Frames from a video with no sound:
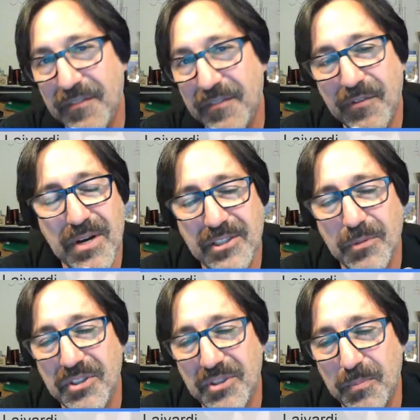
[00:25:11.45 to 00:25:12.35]
you very
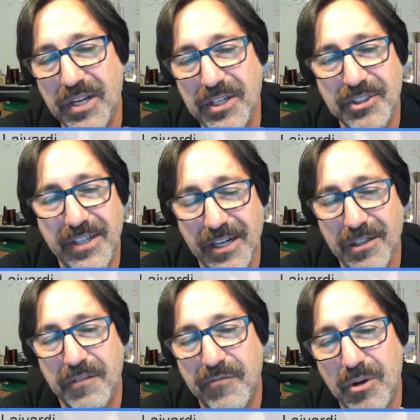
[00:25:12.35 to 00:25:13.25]
much. It was a pleasure, and I
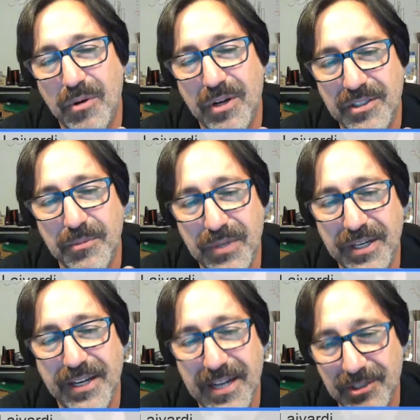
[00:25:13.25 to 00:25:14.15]
look forward to
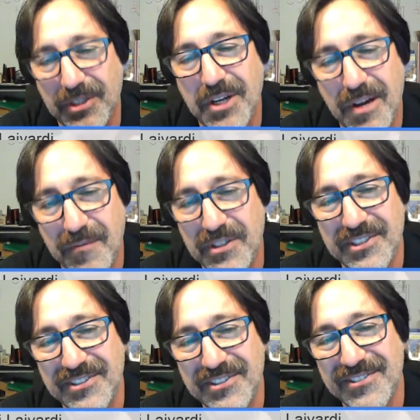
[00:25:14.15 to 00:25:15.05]
being at your conference.